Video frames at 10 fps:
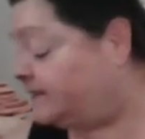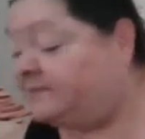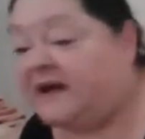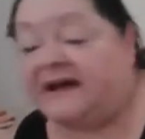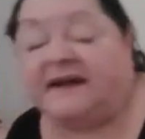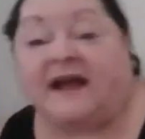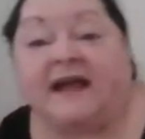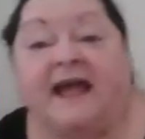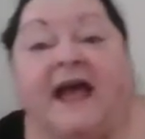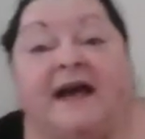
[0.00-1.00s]
but
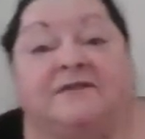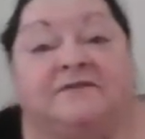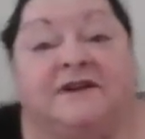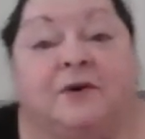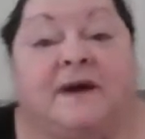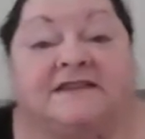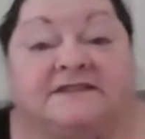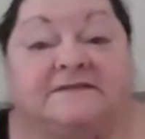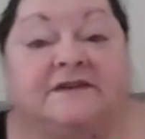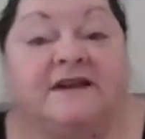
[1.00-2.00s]
I had a
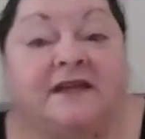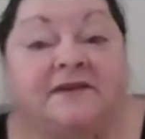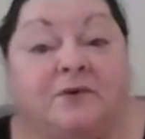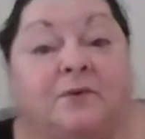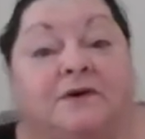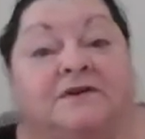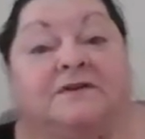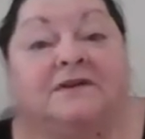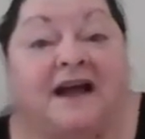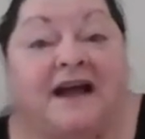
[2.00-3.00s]
request for another order.